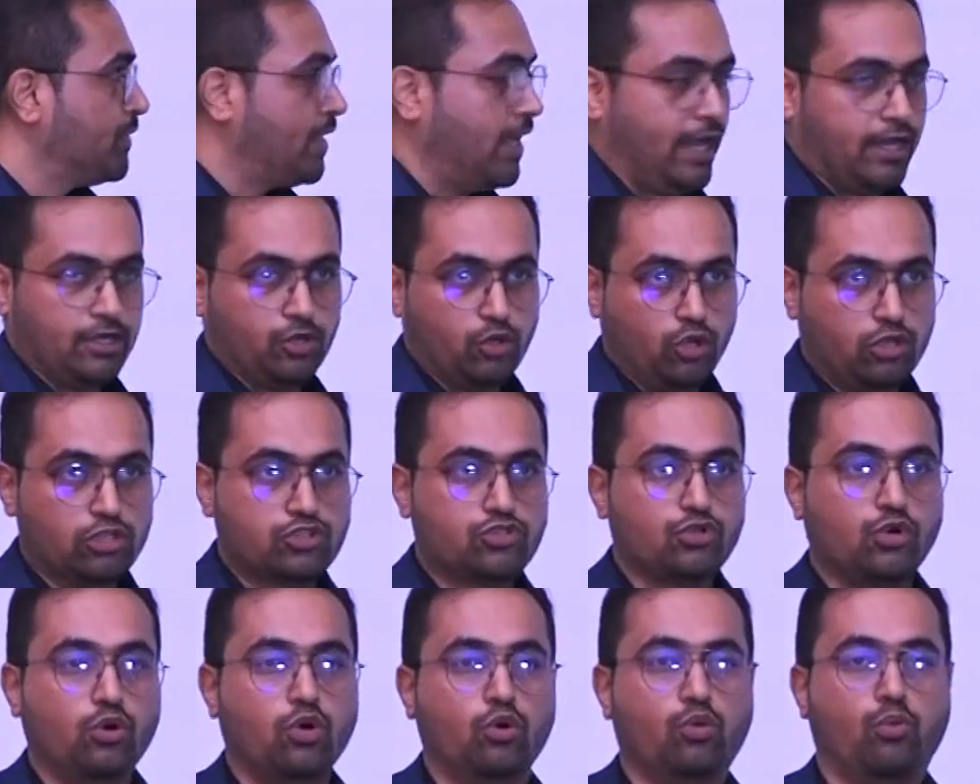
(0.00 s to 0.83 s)
And
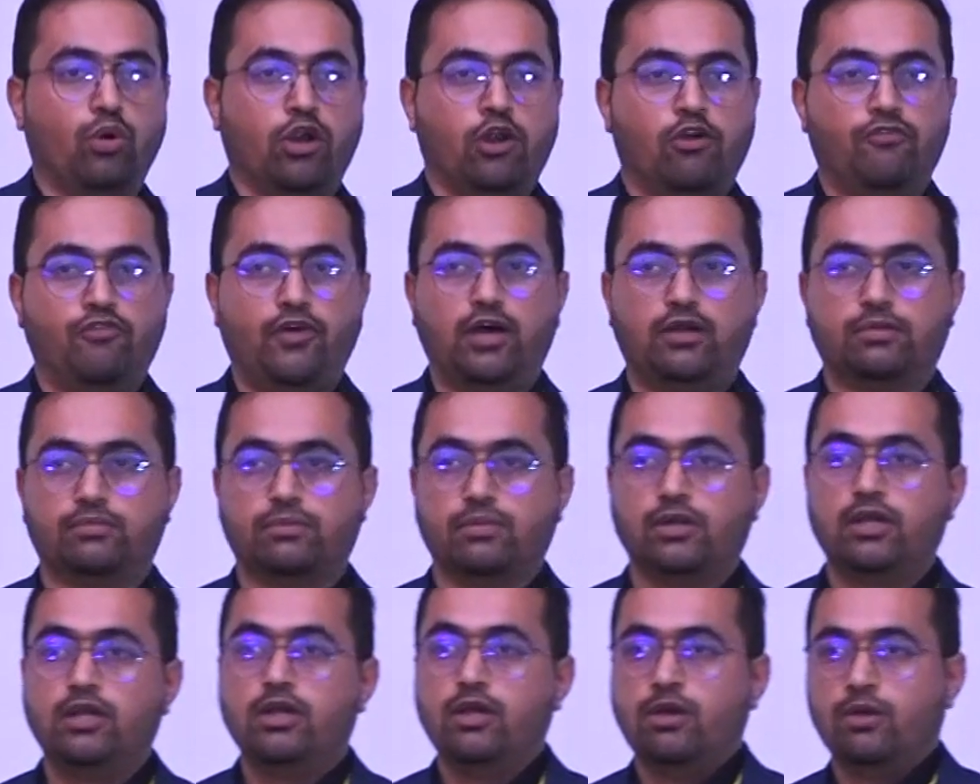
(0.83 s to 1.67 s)
also one of our
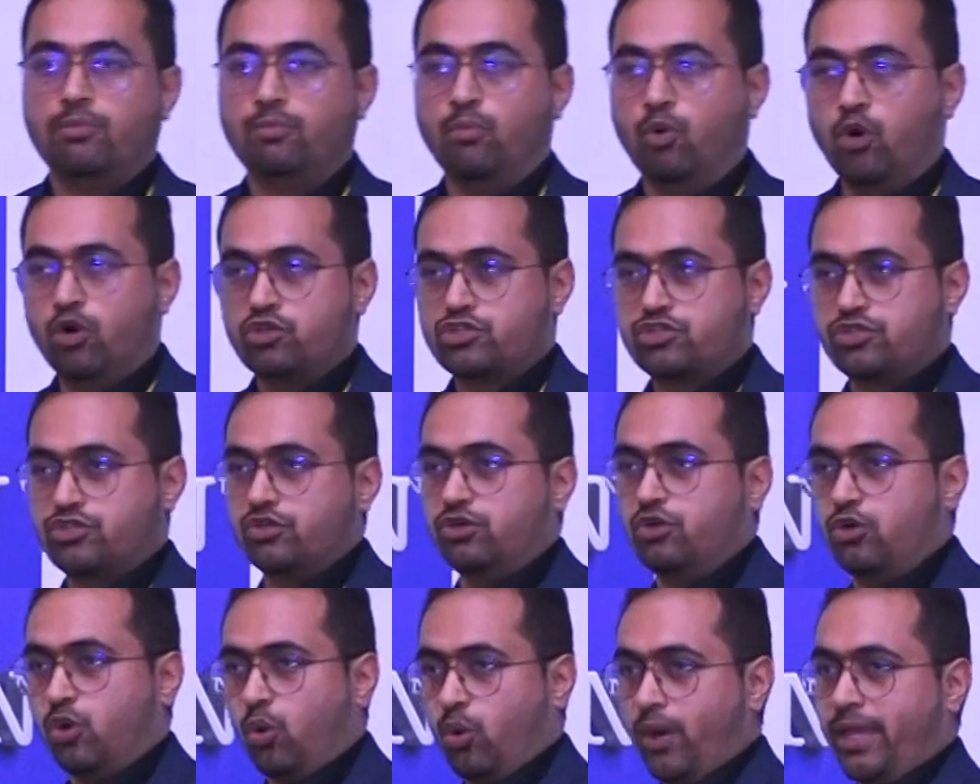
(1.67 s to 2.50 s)
most
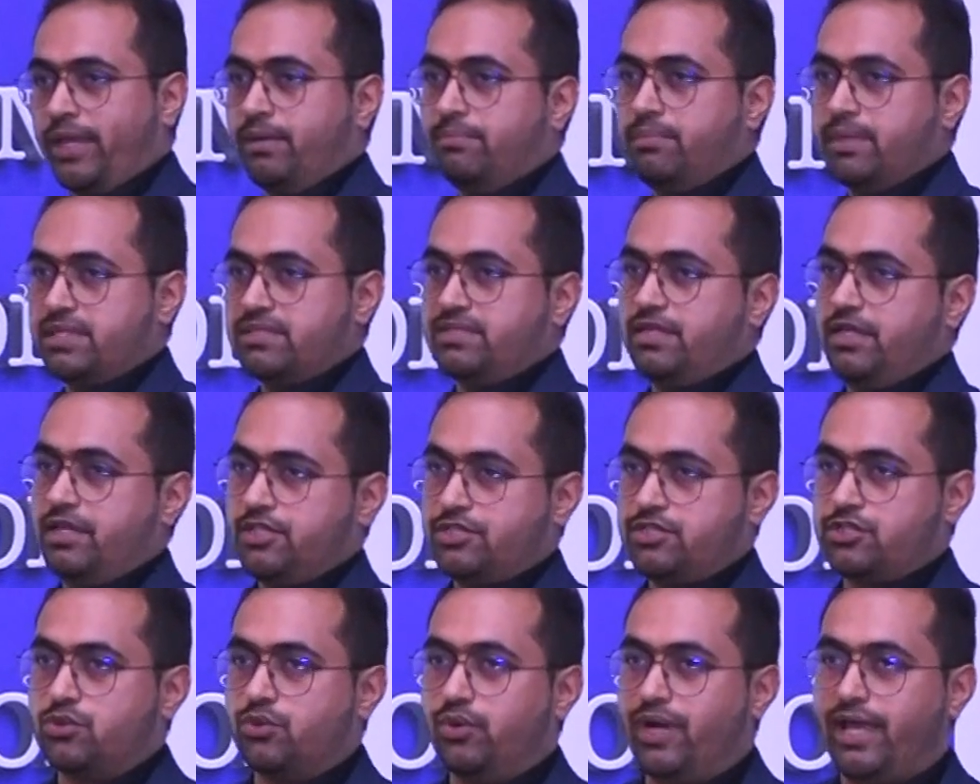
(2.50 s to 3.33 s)
growing
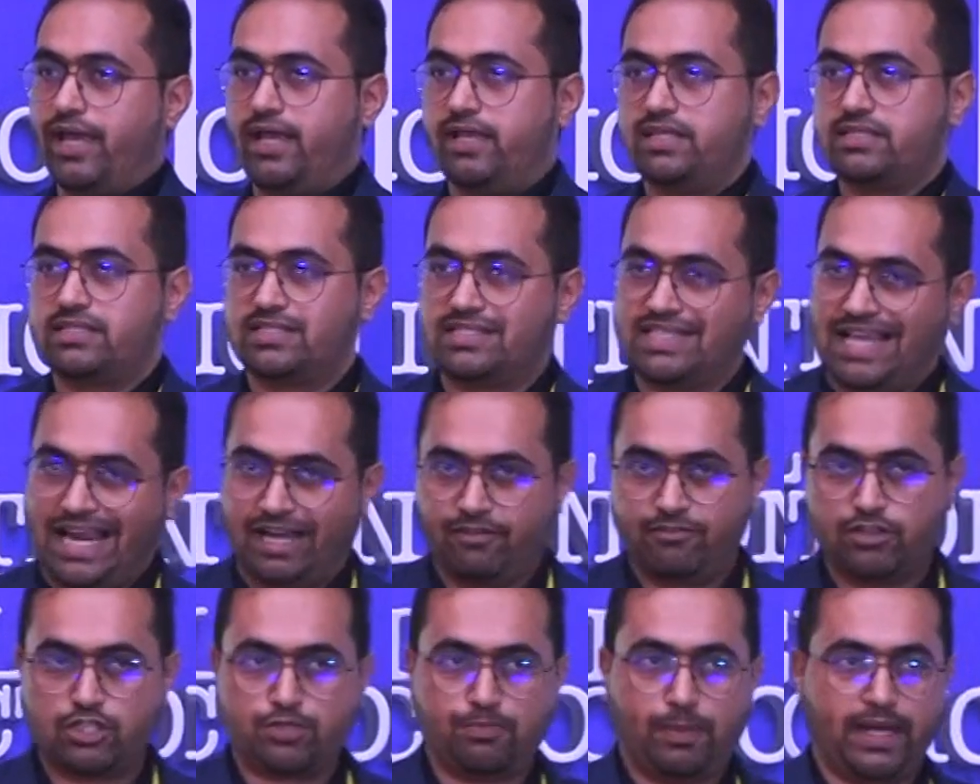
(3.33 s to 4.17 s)
business today is
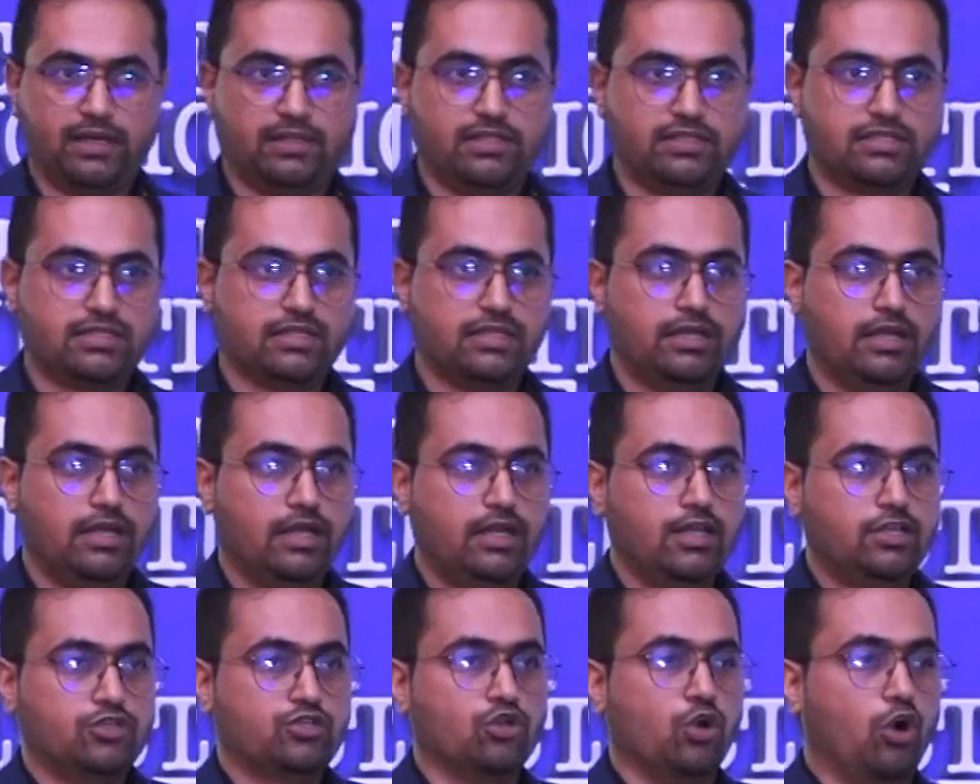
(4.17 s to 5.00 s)
sandwich panels.
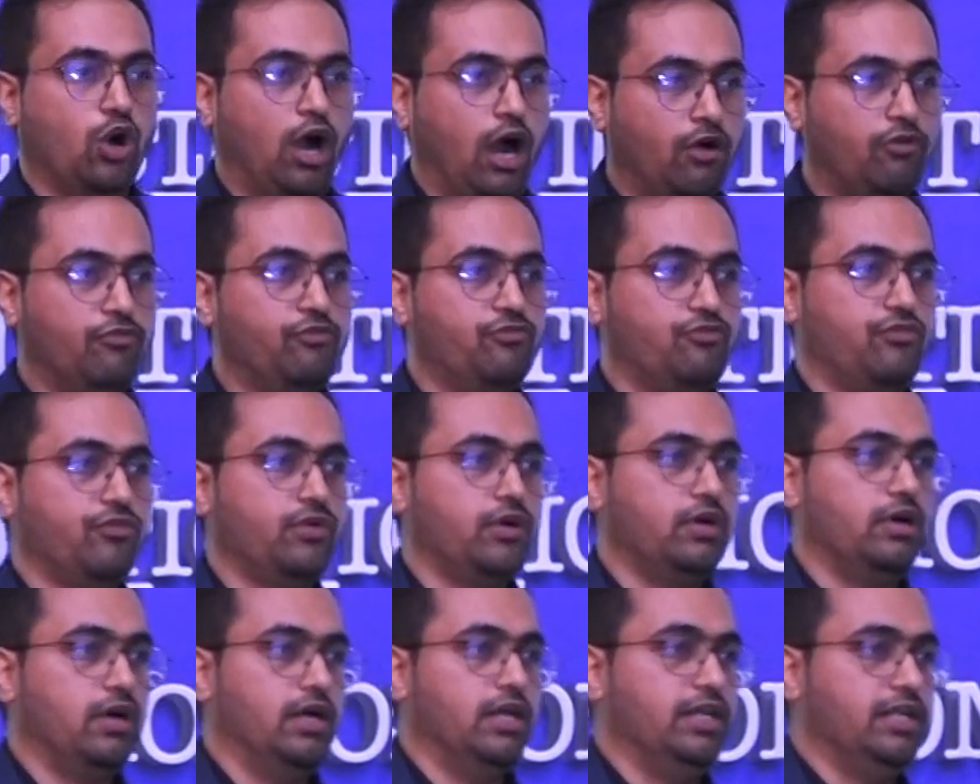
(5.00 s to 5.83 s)
So how
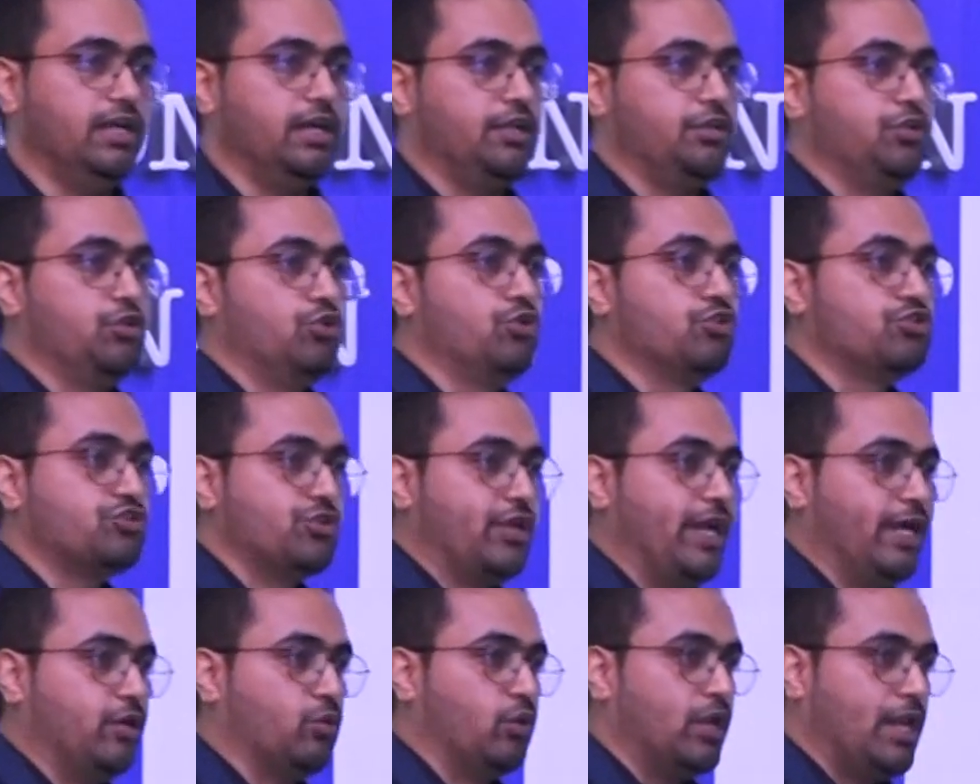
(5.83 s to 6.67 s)
earlier you used to
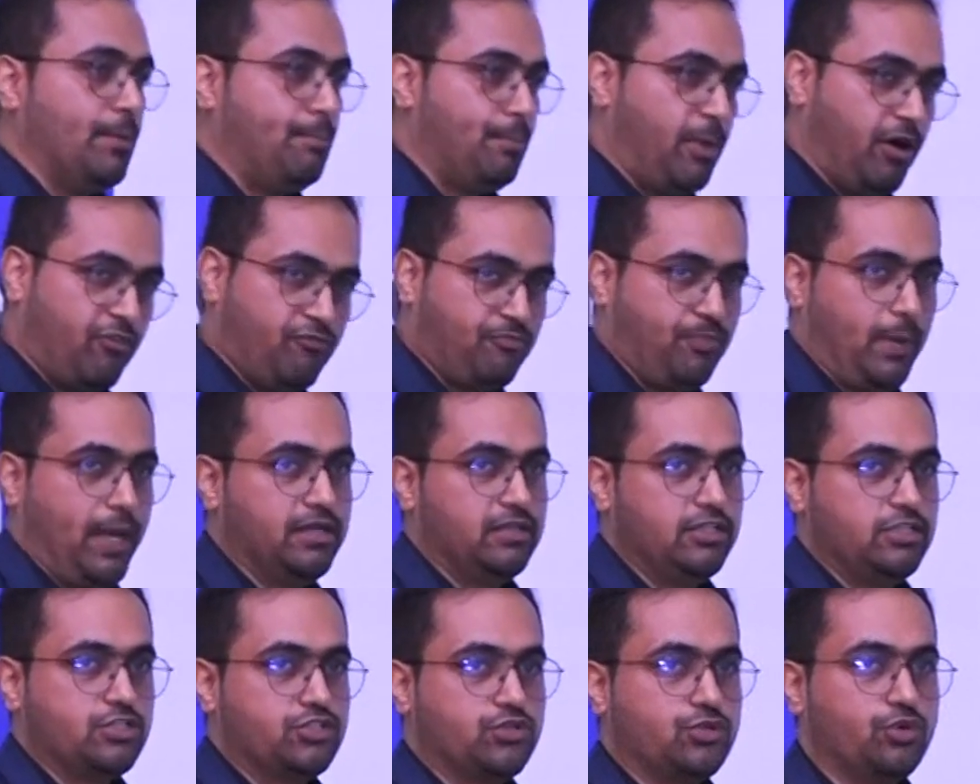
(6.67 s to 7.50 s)
get only puff
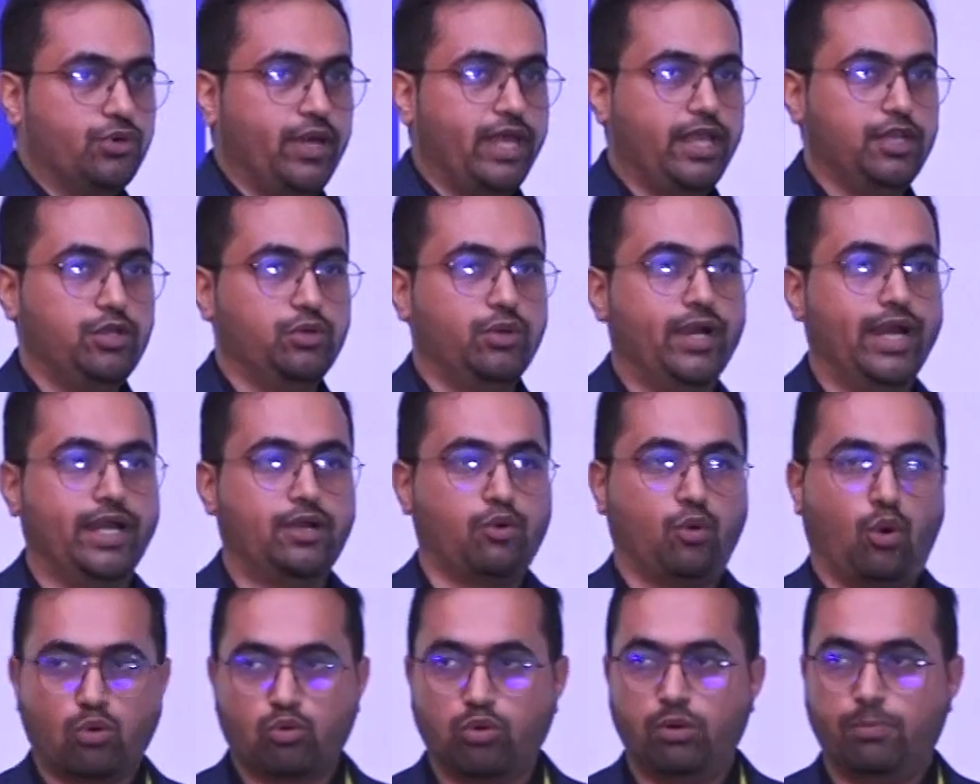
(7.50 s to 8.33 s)
panels, today you get
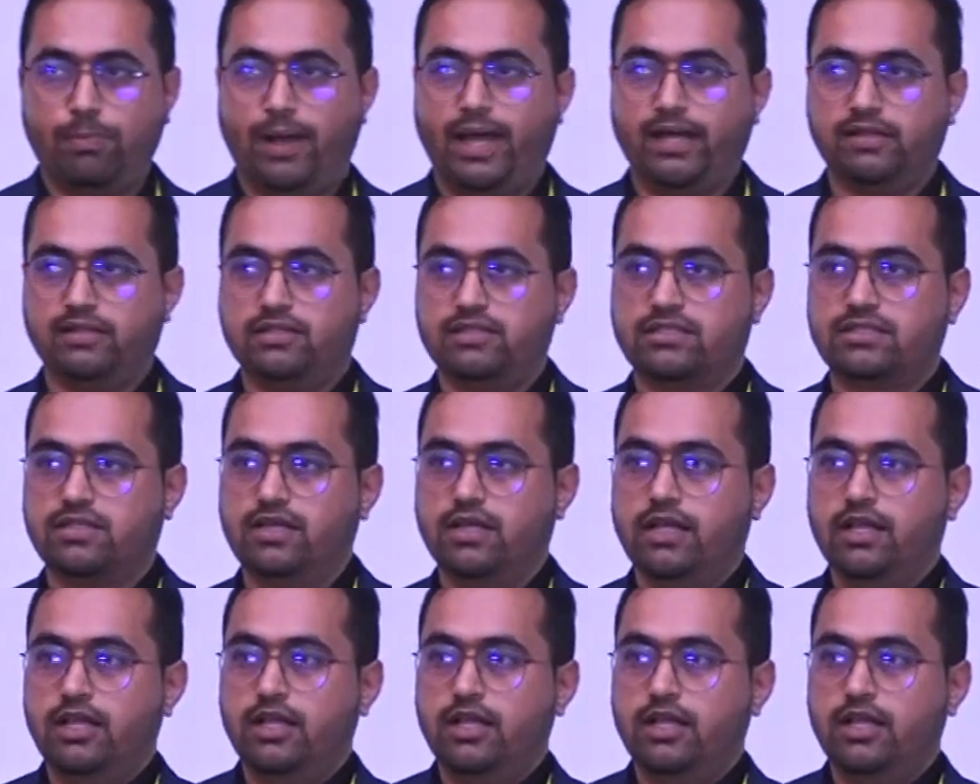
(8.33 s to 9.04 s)
Rockwool panels.